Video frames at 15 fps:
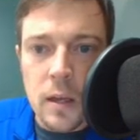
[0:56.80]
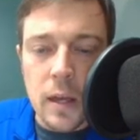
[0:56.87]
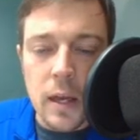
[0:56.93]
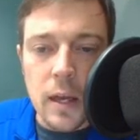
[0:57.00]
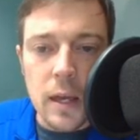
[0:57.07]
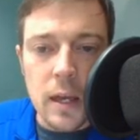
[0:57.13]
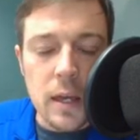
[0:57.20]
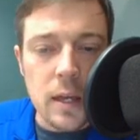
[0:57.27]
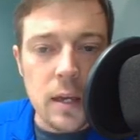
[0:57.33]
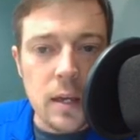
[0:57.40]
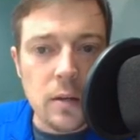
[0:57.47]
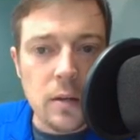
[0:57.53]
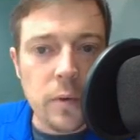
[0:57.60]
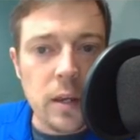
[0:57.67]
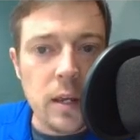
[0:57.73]

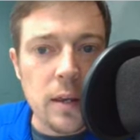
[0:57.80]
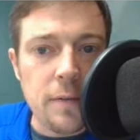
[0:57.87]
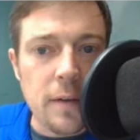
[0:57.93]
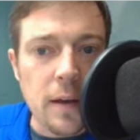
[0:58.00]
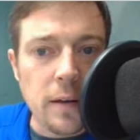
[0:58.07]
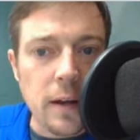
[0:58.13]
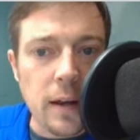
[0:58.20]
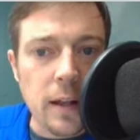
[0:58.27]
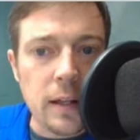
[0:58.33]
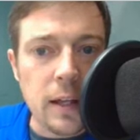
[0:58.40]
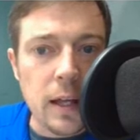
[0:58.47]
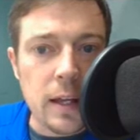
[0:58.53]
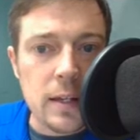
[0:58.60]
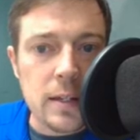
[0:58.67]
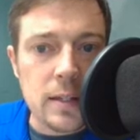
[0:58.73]
And we found out in
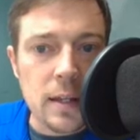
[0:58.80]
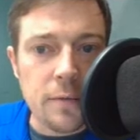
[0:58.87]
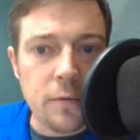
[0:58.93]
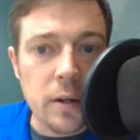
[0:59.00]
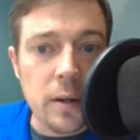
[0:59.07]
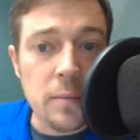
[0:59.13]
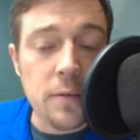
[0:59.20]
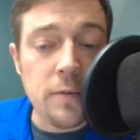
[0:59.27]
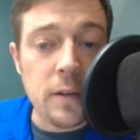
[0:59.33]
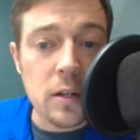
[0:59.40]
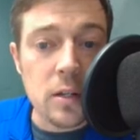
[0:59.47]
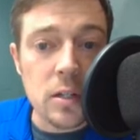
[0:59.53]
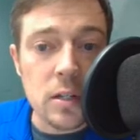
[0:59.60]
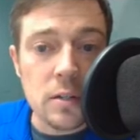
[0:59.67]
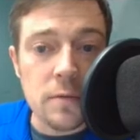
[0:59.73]
class that for him to
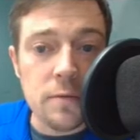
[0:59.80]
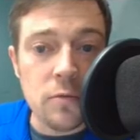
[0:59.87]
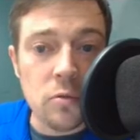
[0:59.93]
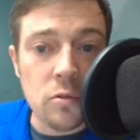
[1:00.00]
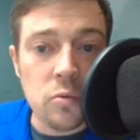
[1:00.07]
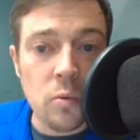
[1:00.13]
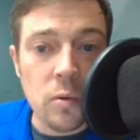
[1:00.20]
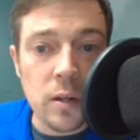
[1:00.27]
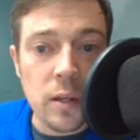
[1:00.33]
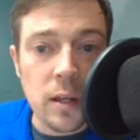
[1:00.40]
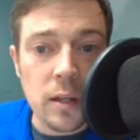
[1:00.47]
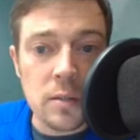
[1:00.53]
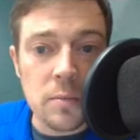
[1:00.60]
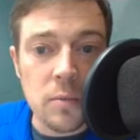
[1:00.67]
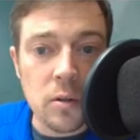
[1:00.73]
finish his full
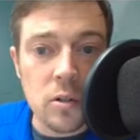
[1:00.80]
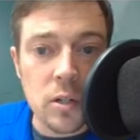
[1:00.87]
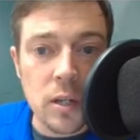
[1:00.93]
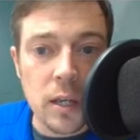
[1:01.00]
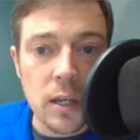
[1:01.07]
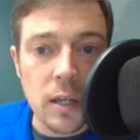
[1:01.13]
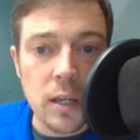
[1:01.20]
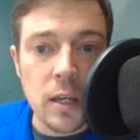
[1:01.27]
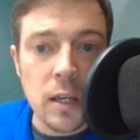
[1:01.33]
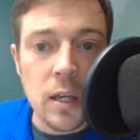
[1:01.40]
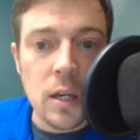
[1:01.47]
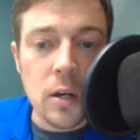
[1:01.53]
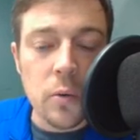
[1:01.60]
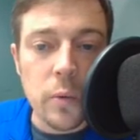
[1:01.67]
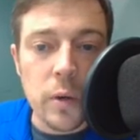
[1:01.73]
20-ounce milkshake,
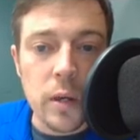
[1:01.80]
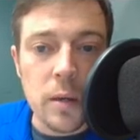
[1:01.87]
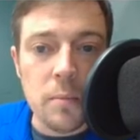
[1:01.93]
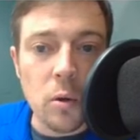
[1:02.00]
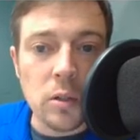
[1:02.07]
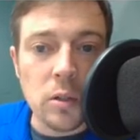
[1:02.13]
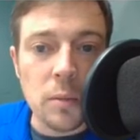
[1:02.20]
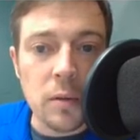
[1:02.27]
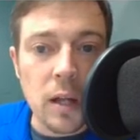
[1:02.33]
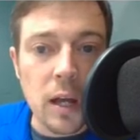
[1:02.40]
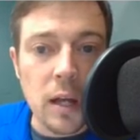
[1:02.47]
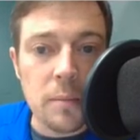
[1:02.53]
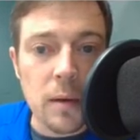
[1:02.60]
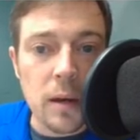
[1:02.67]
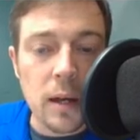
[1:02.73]
we
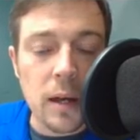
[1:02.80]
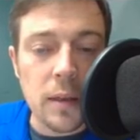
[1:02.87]
multiplied by